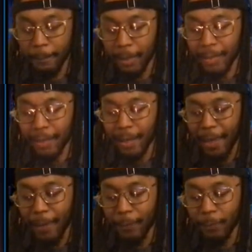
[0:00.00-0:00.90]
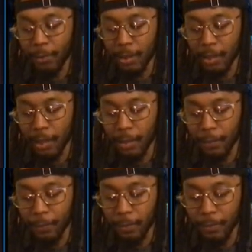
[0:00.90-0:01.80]
but I think I had 40 tick in the
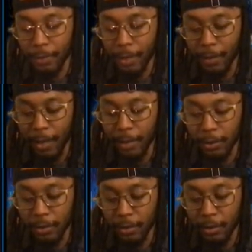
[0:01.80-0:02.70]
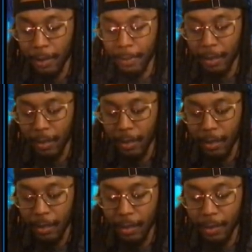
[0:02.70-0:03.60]
first round. I ain't, you know what I mean?
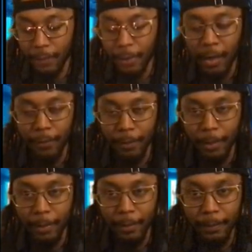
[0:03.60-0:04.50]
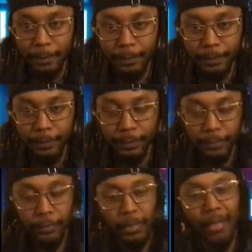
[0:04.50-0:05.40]
If I could remember.
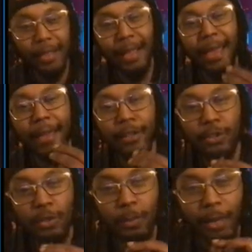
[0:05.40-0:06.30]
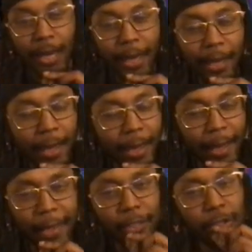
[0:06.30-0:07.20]
I think I had the 2 1. I, I,
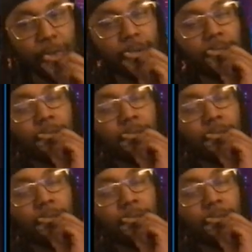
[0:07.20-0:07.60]
I ain't sure.